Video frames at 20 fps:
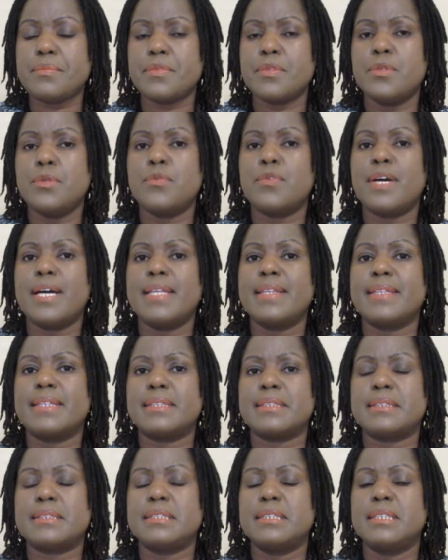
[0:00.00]
You find
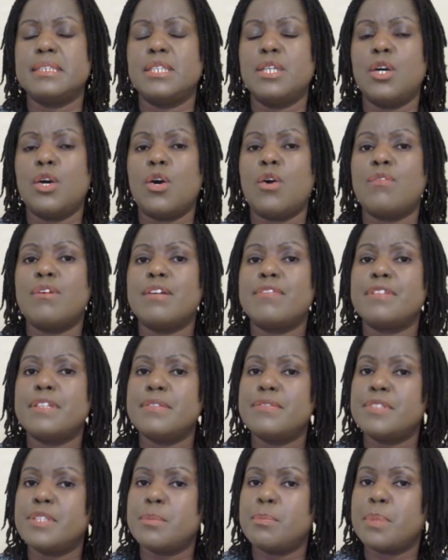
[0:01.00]
that over
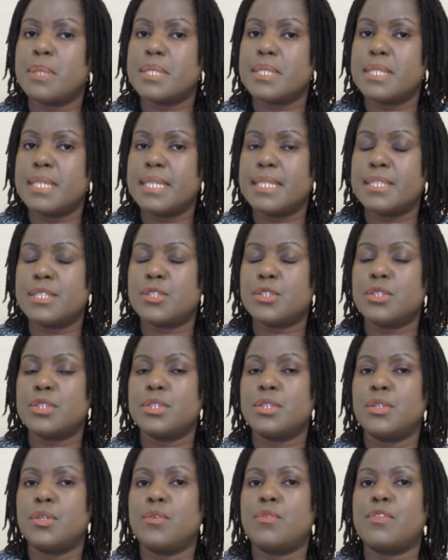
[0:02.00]
50%
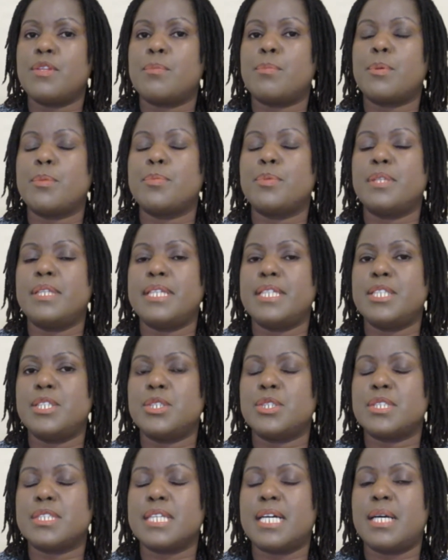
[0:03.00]
of the
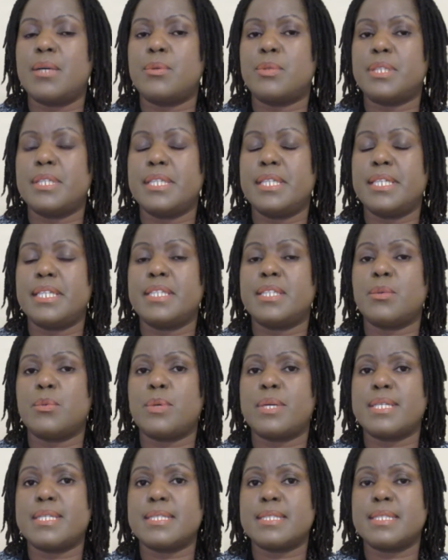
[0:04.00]
populations out here in the
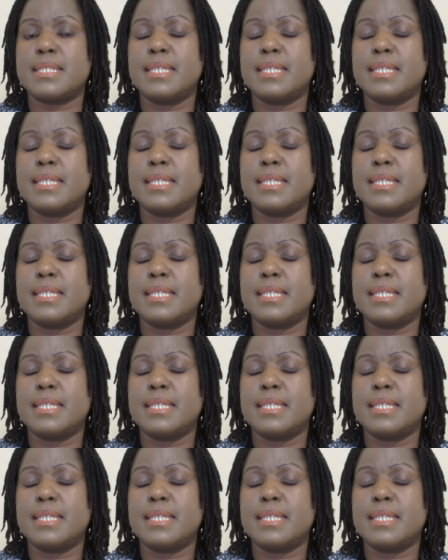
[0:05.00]
West